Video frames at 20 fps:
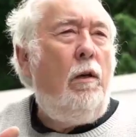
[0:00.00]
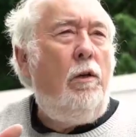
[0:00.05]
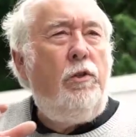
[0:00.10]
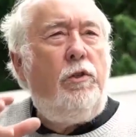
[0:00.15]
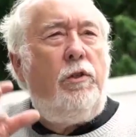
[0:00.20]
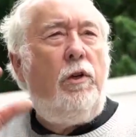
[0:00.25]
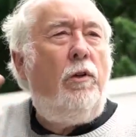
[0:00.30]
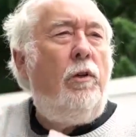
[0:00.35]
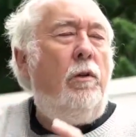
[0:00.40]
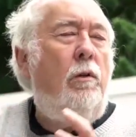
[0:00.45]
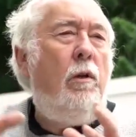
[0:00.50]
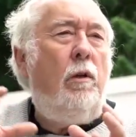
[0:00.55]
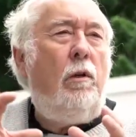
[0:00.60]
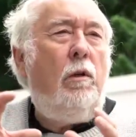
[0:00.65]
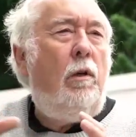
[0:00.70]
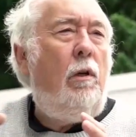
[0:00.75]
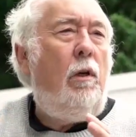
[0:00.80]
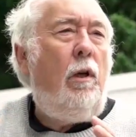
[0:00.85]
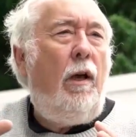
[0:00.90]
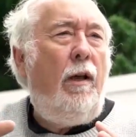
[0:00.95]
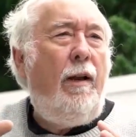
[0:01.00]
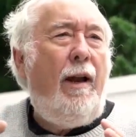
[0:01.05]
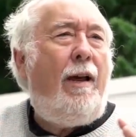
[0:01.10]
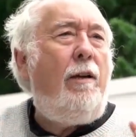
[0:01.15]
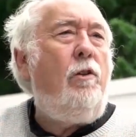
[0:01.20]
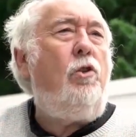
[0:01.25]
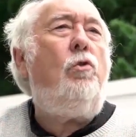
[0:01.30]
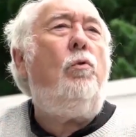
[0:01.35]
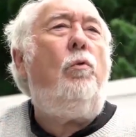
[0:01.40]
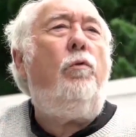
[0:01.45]
has done an
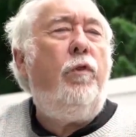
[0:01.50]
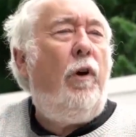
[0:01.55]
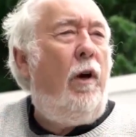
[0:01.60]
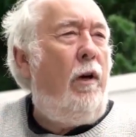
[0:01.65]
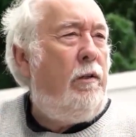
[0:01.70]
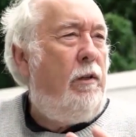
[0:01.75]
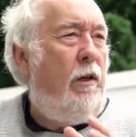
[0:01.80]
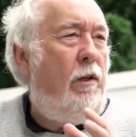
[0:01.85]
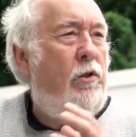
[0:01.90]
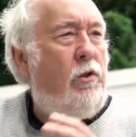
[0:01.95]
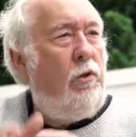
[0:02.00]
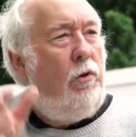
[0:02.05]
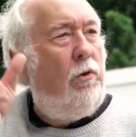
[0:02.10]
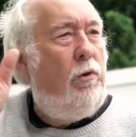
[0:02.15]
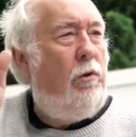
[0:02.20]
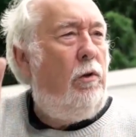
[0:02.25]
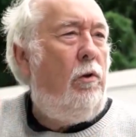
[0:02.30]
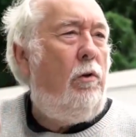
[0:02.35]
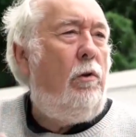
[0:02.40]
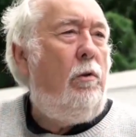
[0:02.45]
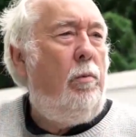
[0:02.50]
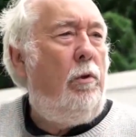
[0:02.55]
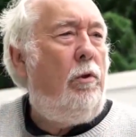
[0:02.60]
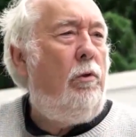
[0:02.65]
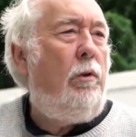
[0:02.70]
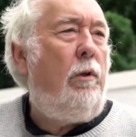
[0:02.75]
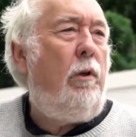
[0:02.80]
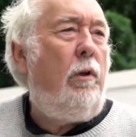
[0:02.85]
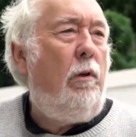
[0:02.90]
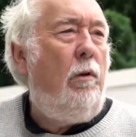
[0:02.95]
actual fire test on a
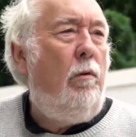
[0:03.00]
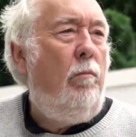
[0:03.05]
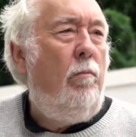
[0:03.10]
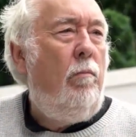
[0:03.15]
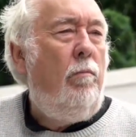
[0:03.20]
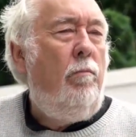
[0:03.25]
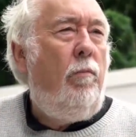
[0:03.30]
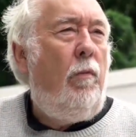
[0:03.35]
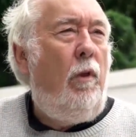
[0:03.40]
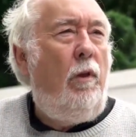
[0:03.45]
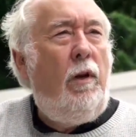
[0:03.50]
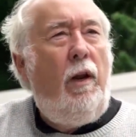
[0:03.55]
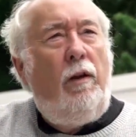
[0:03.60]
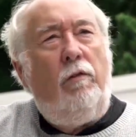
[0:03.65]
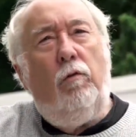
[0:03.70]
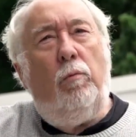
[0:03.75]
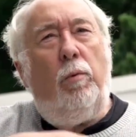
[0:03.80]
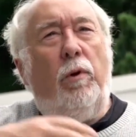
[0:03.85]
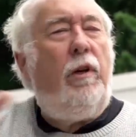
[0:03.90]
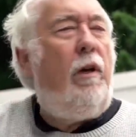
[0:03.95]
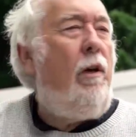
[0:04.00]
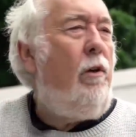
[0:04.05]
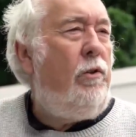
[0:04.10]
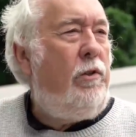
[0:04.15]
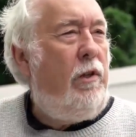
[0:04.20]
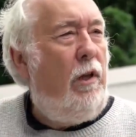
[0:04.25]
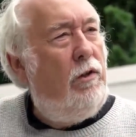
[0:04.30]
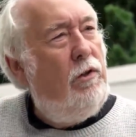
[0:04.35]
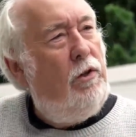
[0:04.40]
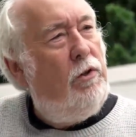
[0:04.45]
building, and everybody else
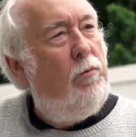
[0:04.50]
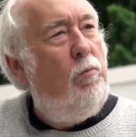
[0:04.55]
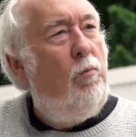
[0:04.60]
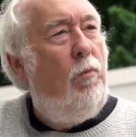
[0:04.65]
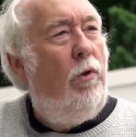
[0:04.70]
then doesn't